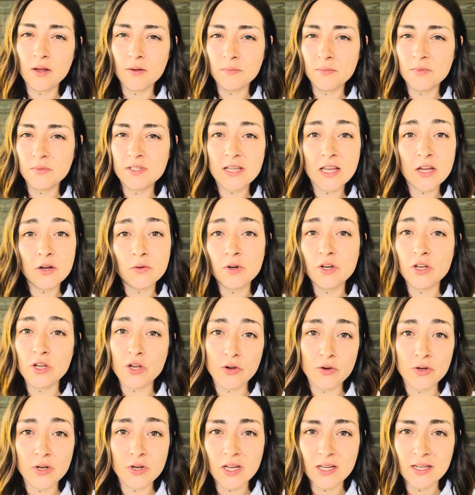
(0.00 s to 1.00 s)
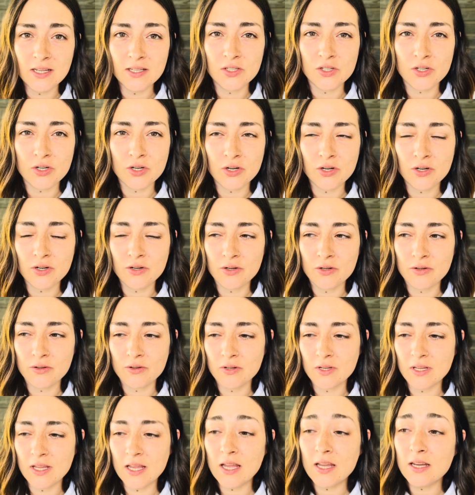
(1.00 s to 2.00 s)
sacred unions or
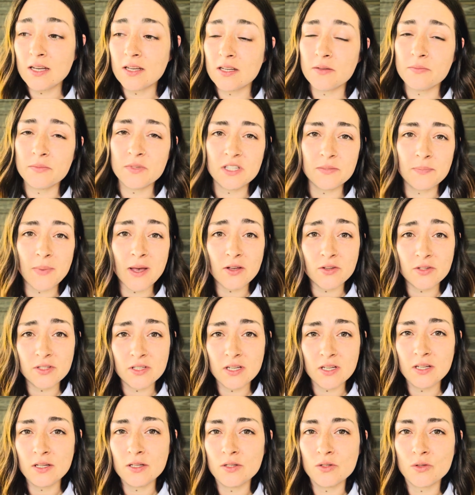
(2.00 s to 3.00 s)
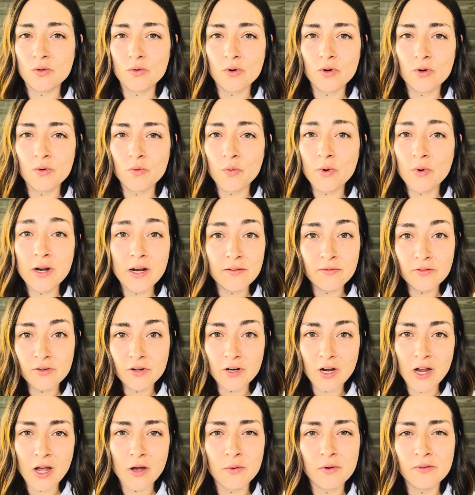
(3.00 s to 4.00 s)
kingdom spouses or
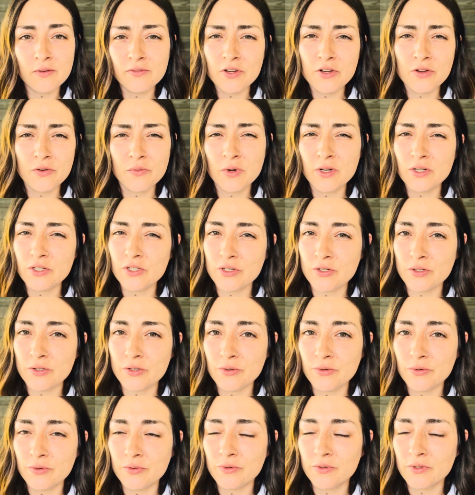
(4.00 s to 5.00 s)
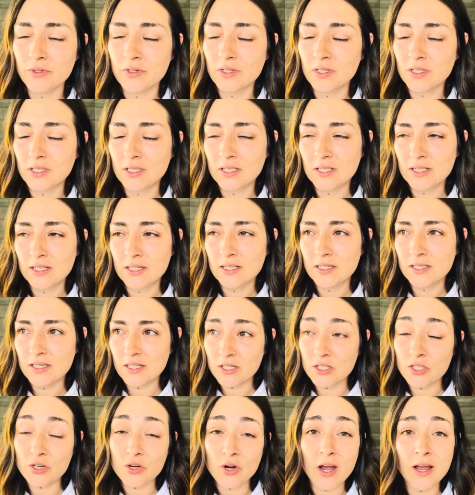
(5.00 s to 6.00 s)
whatever, however you want to
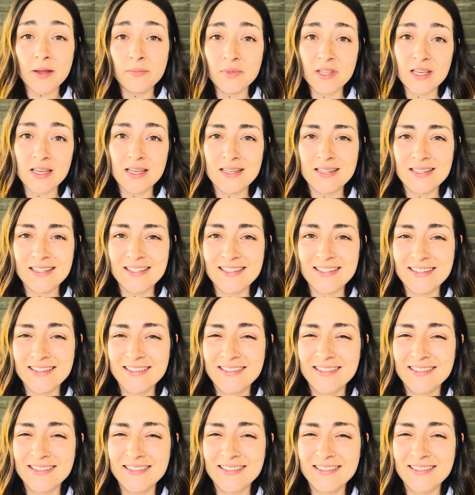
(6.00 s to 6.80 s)
describe this,